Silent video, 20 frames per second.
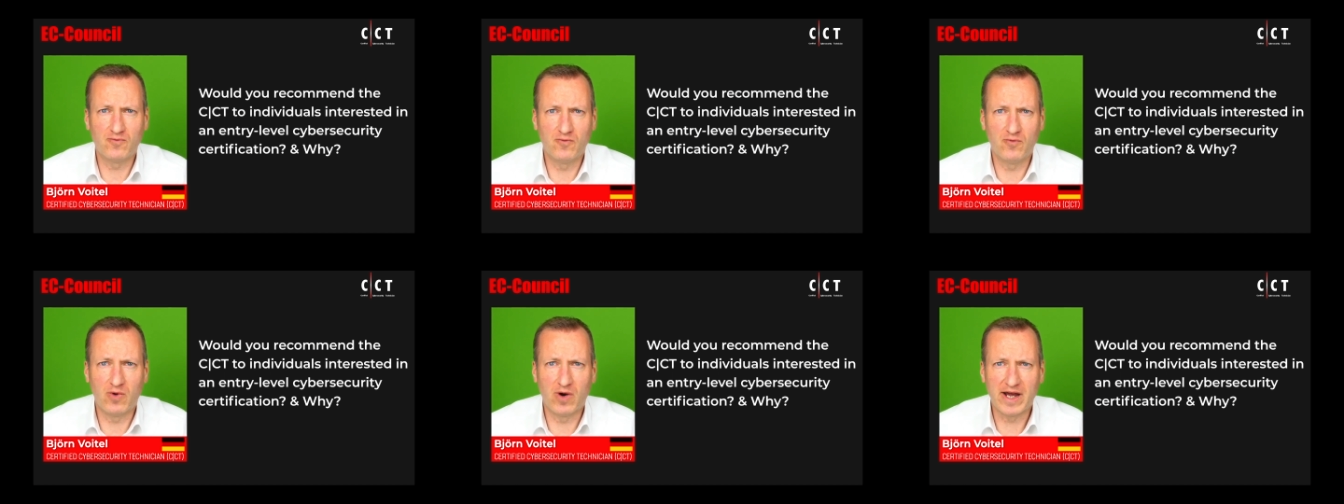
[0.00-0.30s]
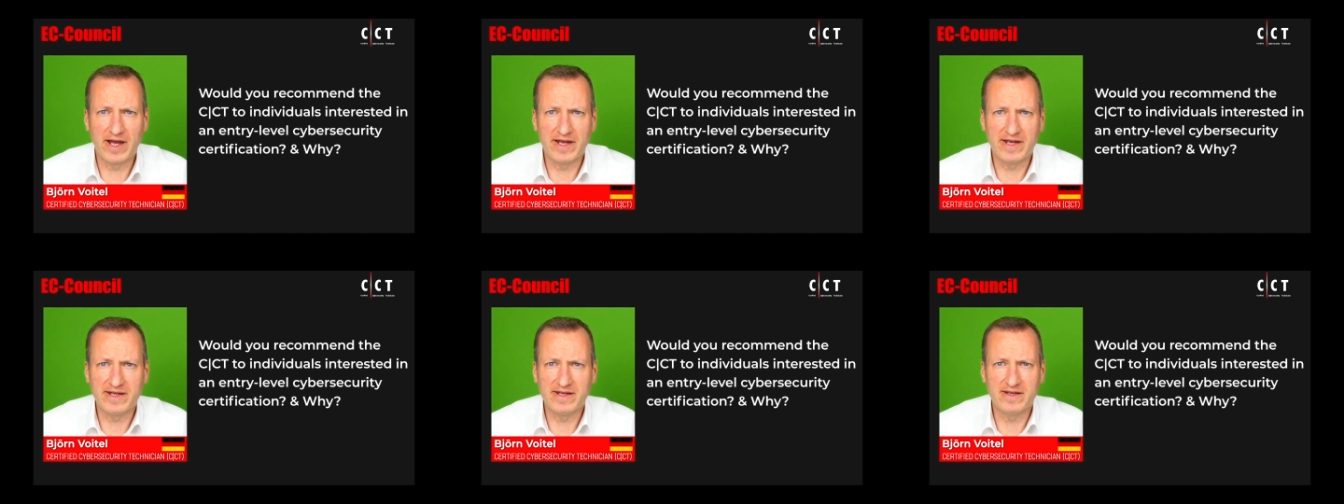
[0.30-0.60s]

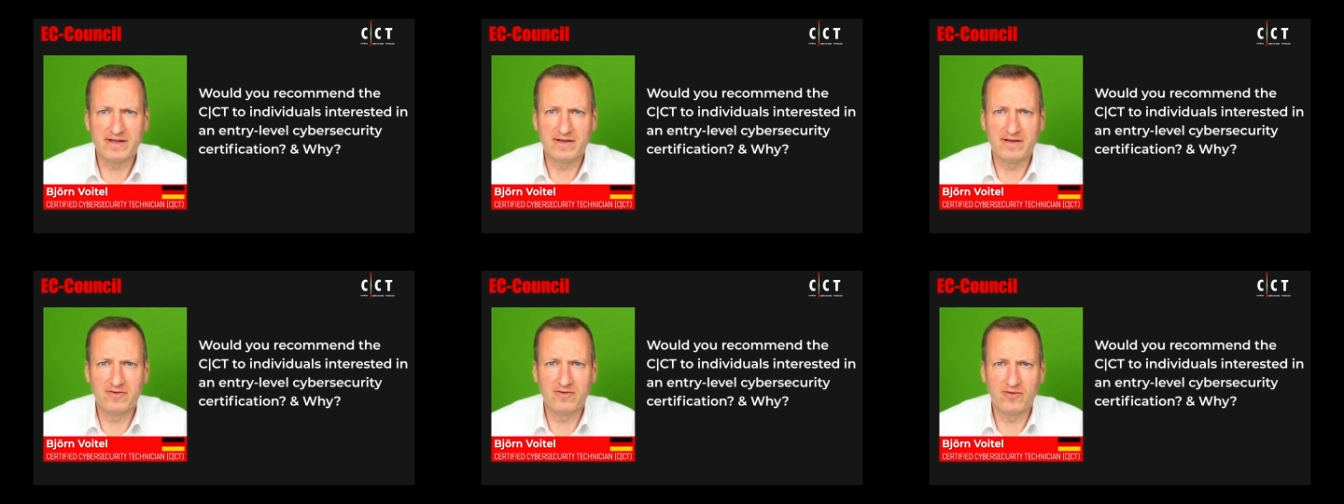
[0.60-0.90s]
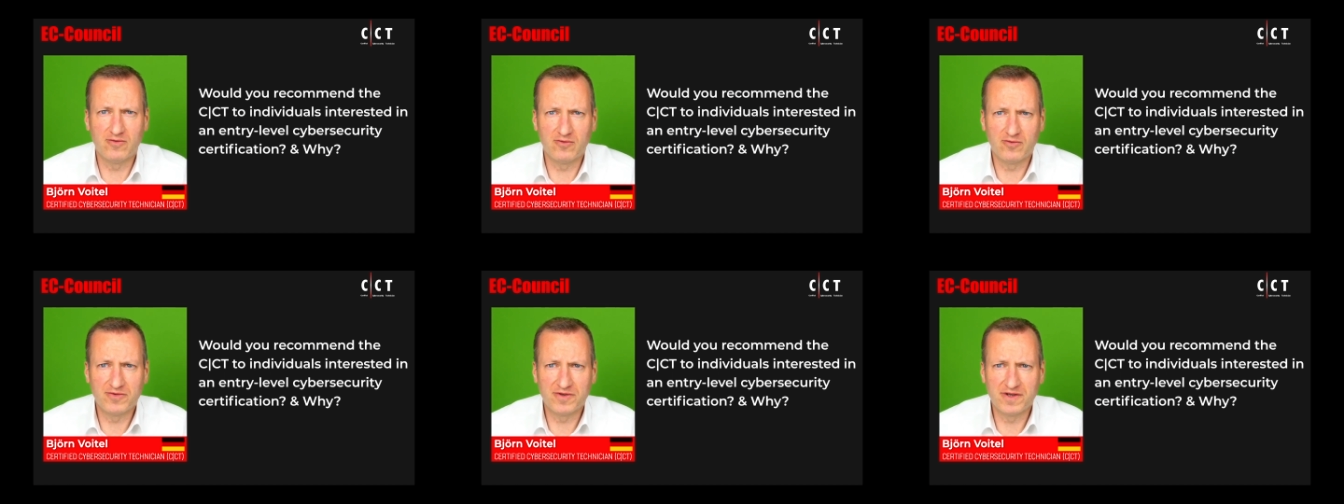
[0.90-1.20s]
way
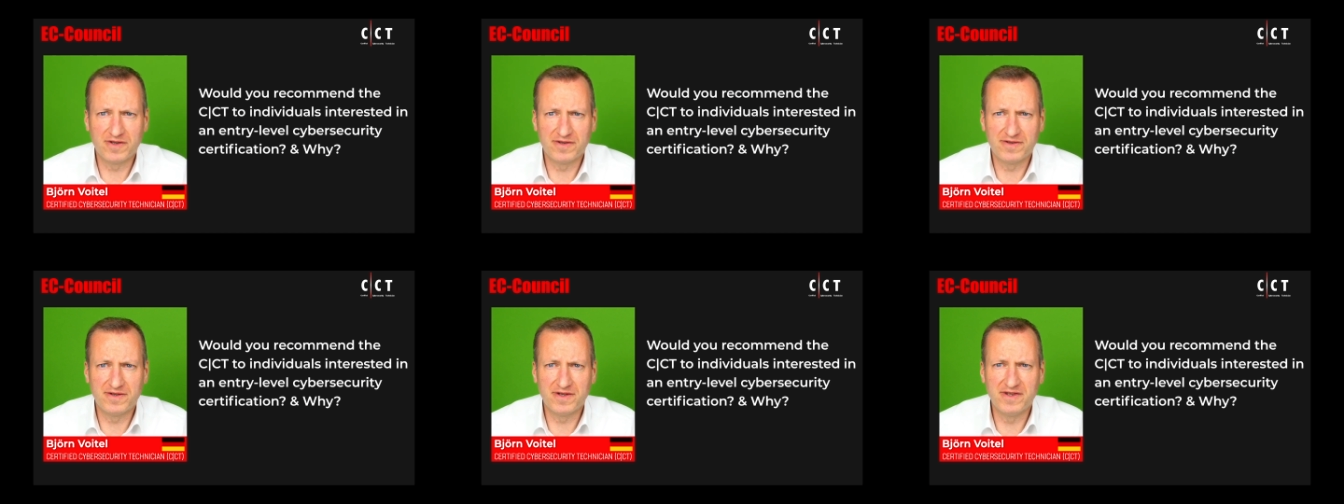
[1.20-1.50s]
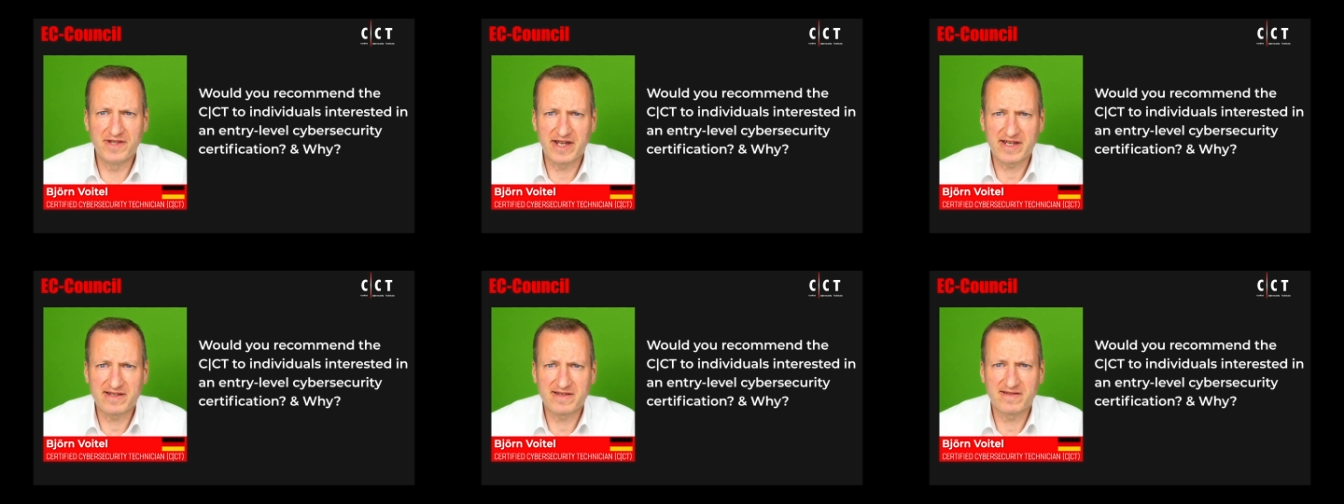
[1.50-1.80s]
or the, the
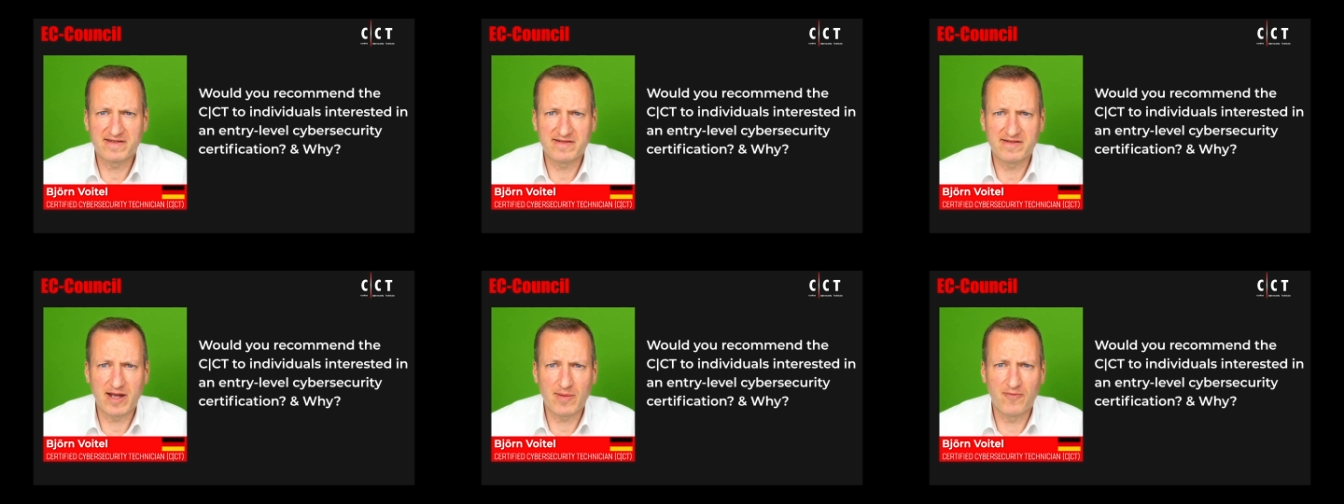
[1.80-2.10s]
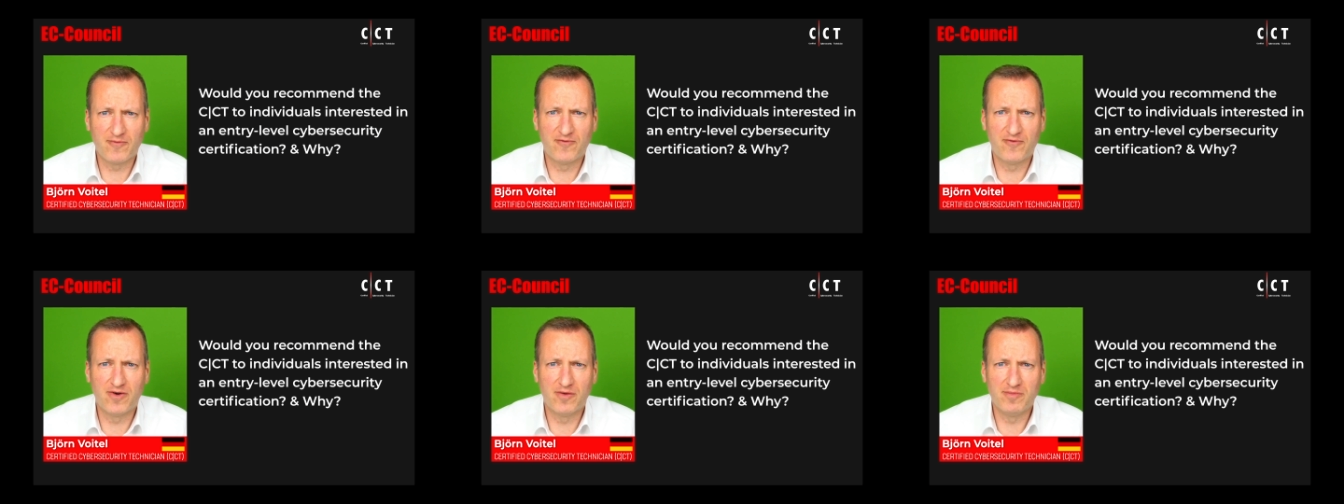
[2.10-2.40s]
next step
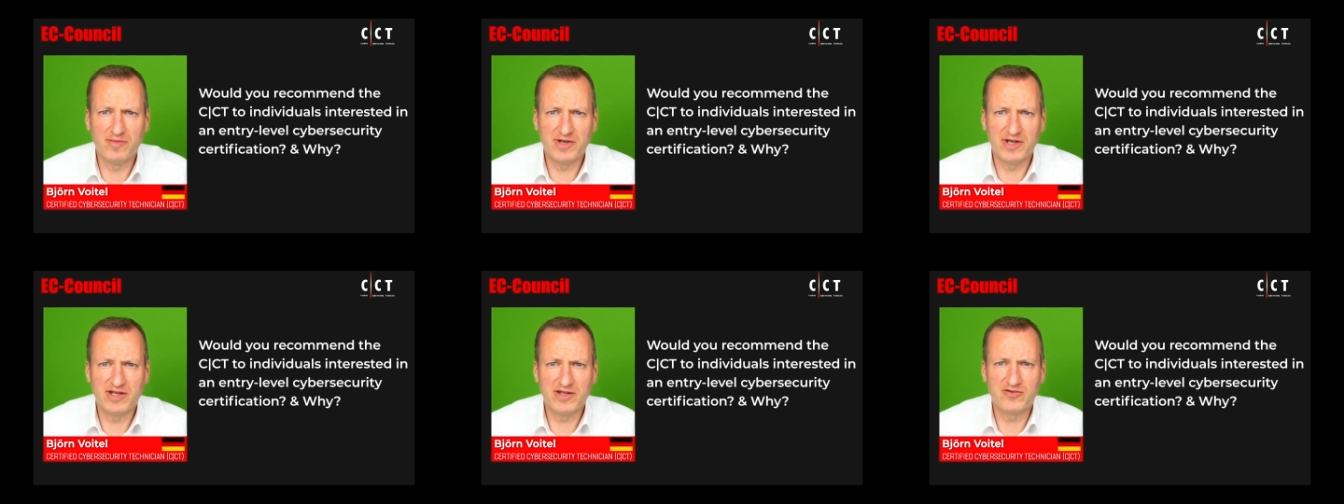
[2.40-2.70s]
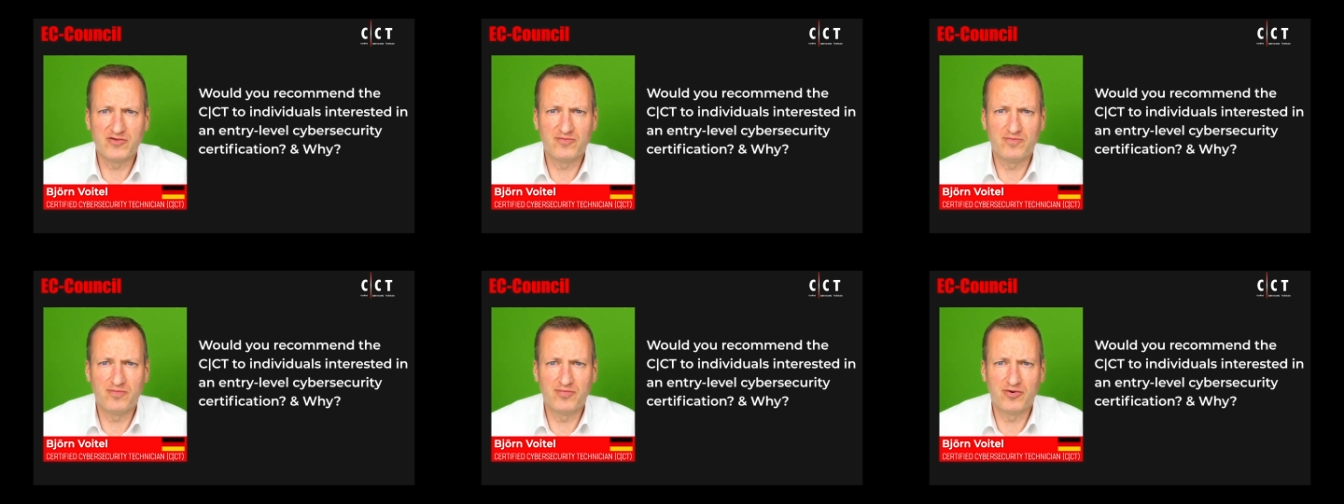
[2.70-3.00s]
for me
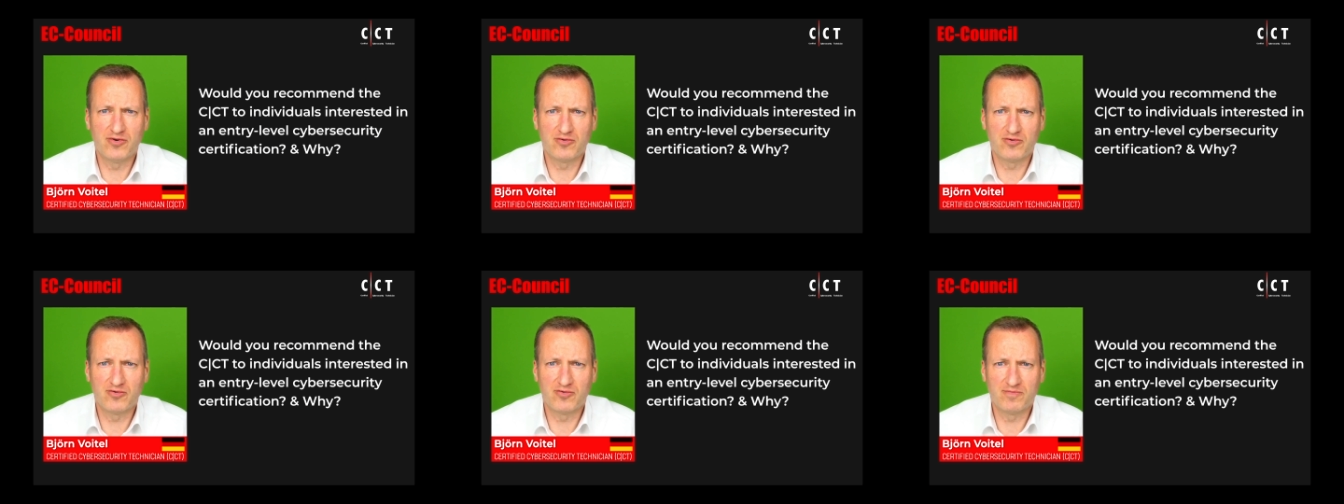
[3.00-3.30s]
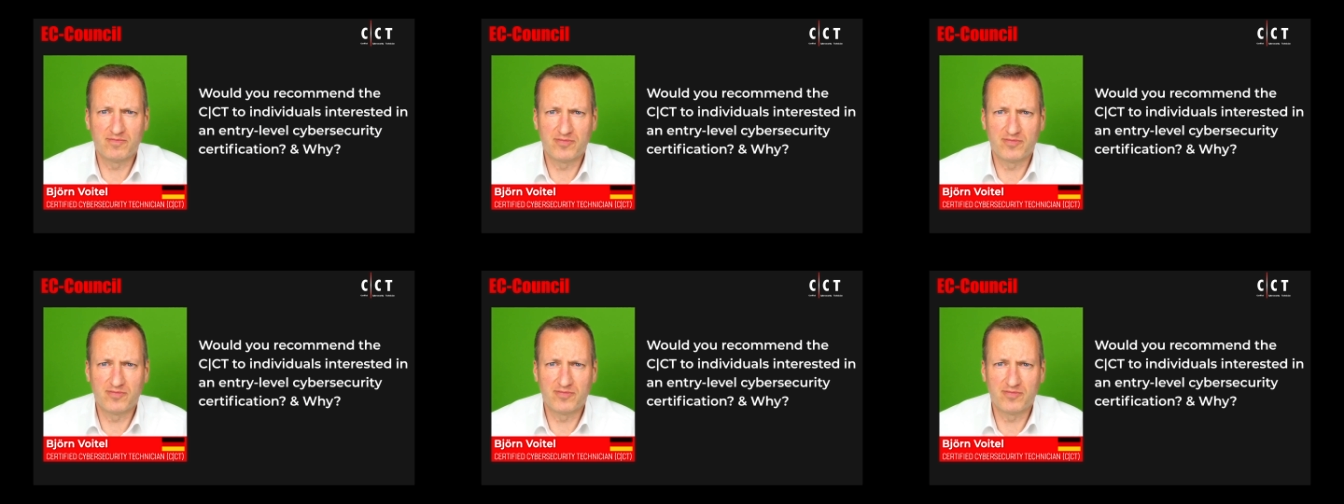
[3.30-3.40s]
to pro